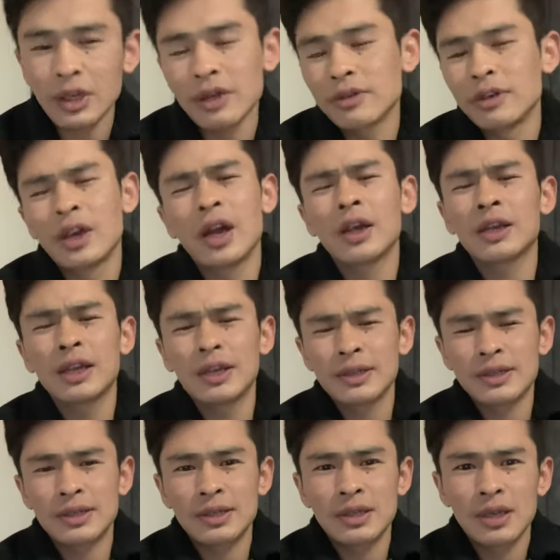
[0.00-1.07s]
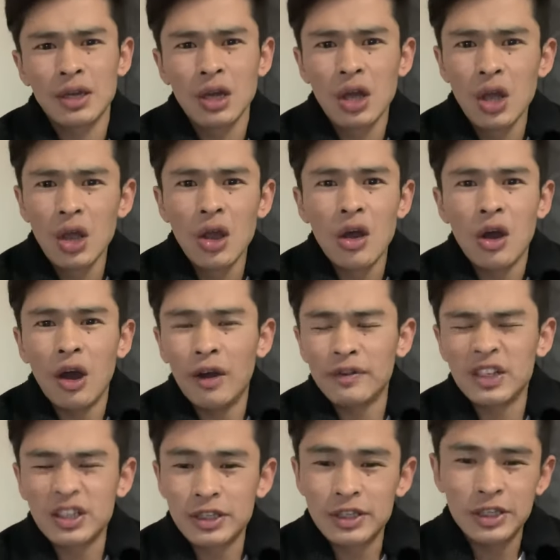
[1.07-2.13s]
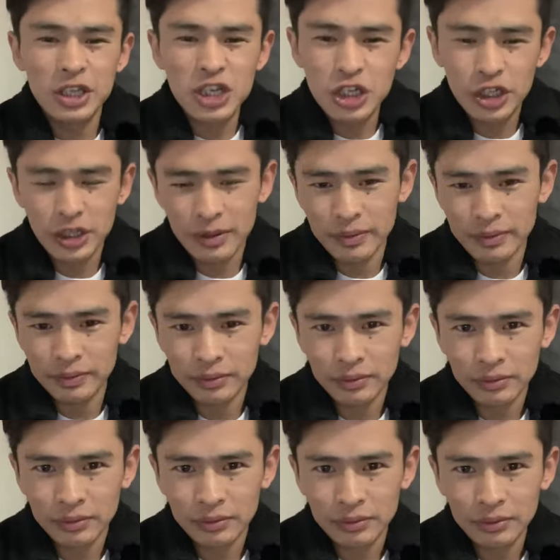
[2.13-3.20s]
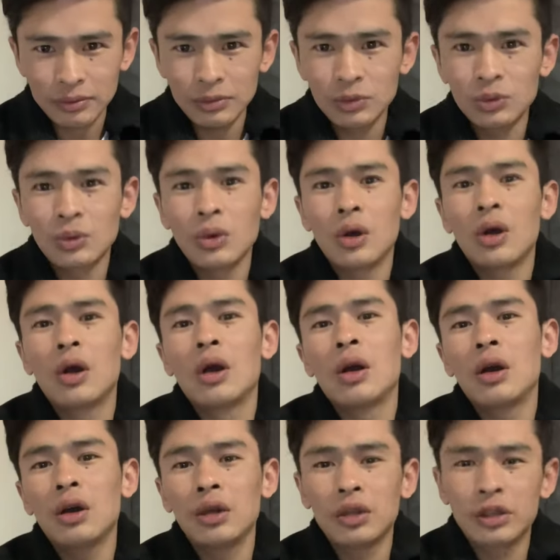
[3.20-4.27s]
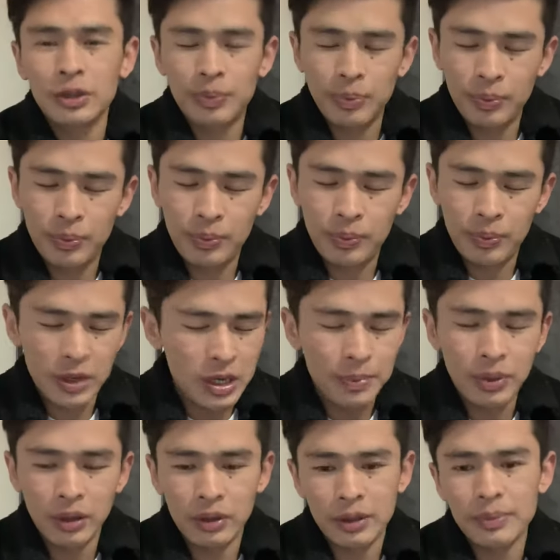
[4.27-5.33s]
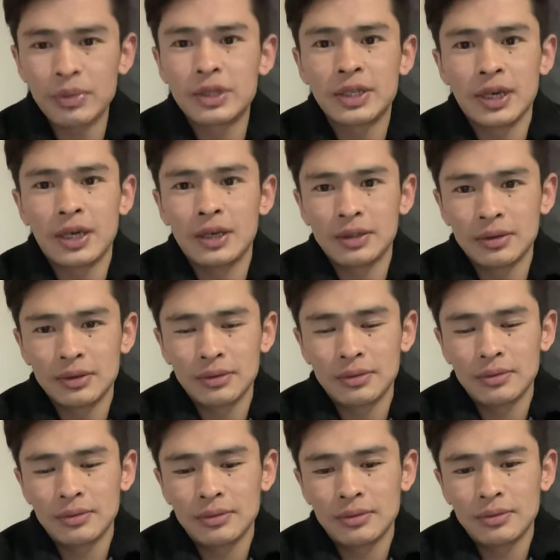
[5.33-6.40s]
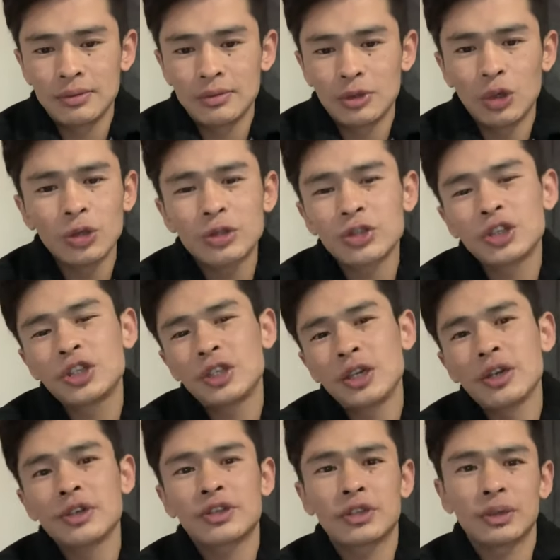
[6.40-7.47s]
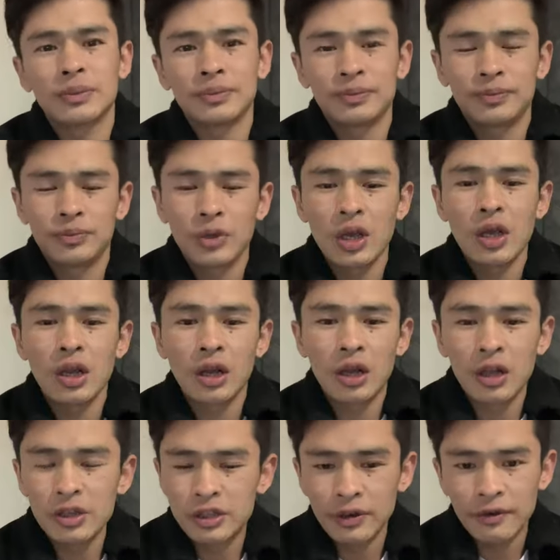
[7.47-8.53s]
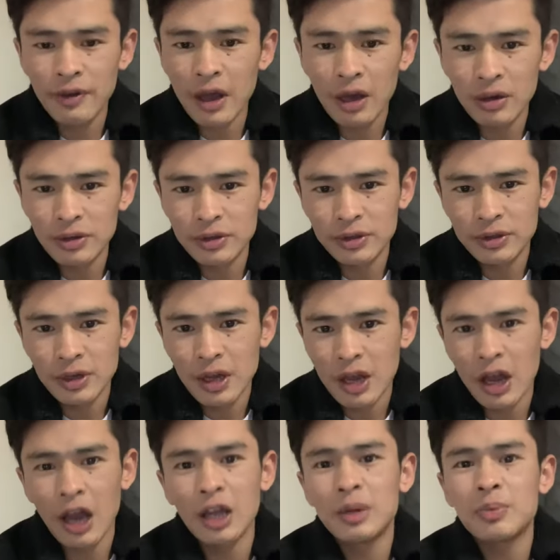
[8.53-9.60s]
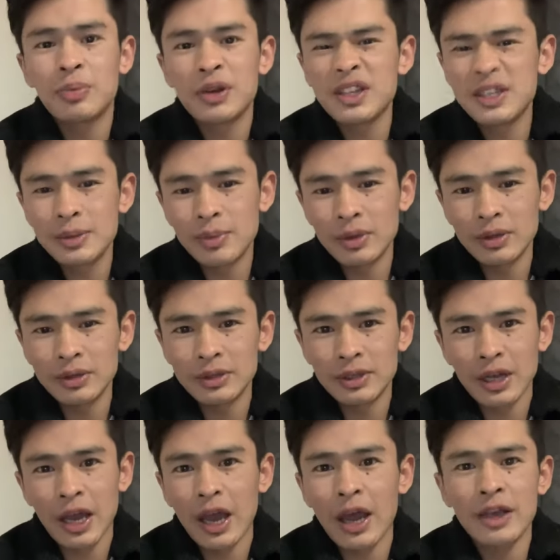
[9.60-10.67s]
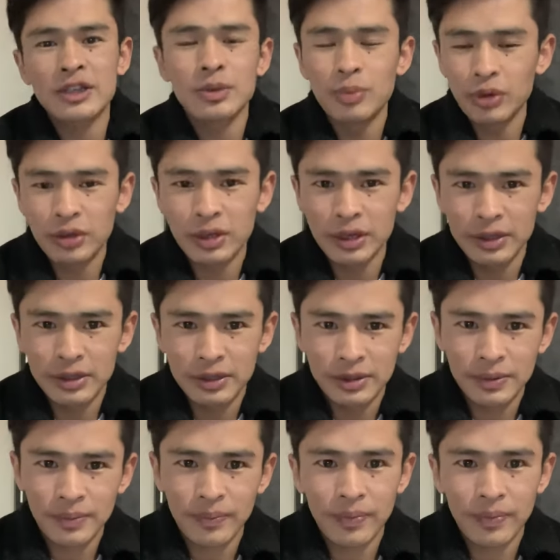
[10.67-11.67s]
Regardless of the distinction, all the people in Bhutan also share some culture values and principles as a Bhutanese.